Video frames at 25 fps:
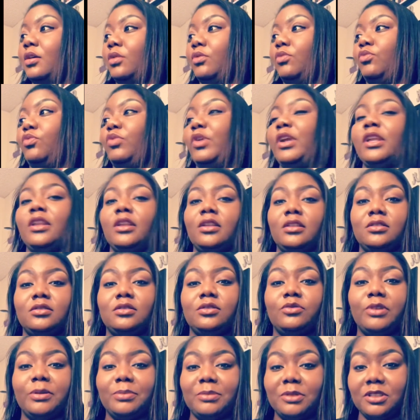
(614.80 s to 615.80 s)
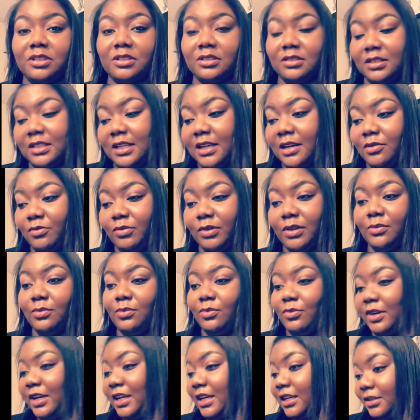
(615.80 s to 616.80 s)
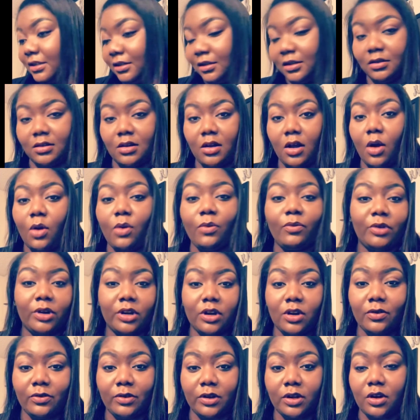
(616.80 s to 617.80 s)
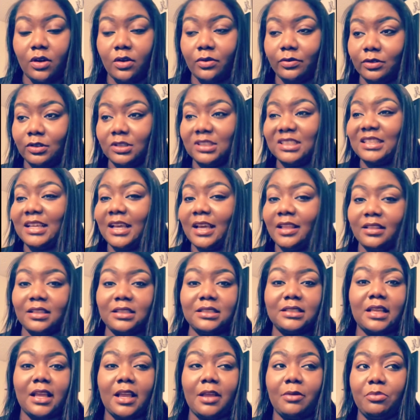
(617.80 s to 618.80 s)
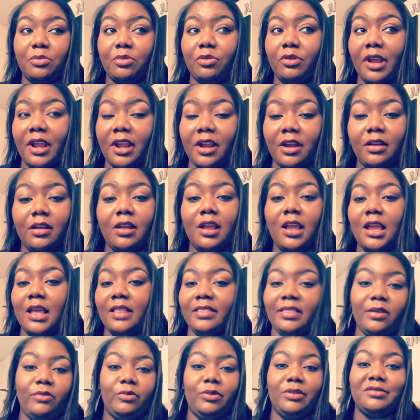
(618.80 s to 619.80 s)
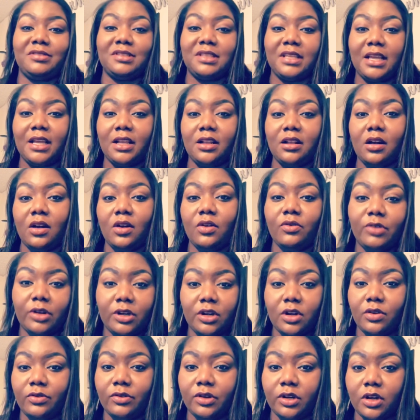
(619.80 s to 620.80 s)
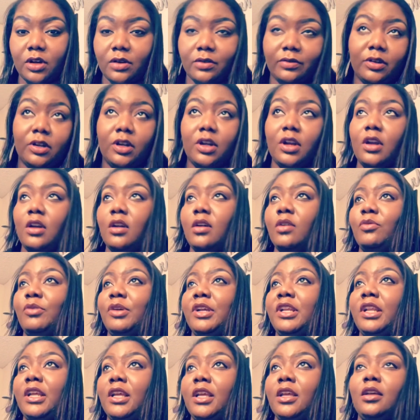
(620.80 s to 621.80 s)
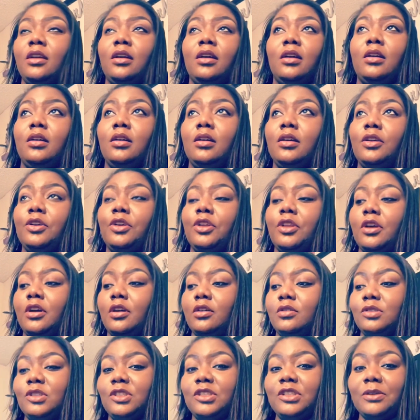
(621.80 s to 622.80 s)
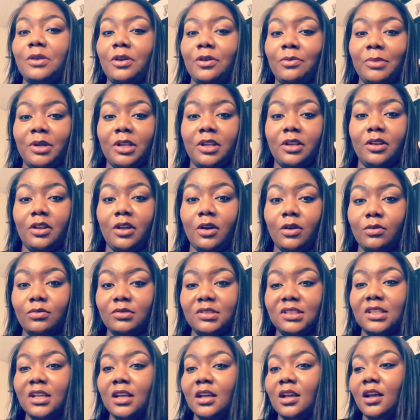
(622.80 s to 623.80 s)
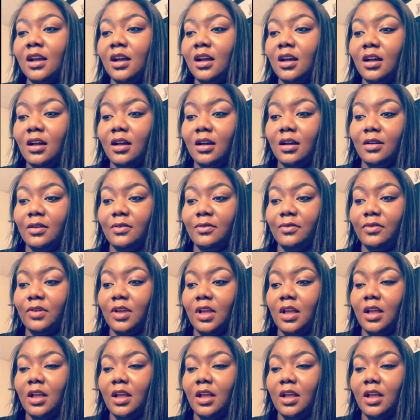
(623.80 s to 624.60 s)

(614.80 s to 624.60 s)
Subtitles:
reading scriptures that we've read over and over and over, saying the same prayer that we said over and over and over, reading, you know, sermon notes of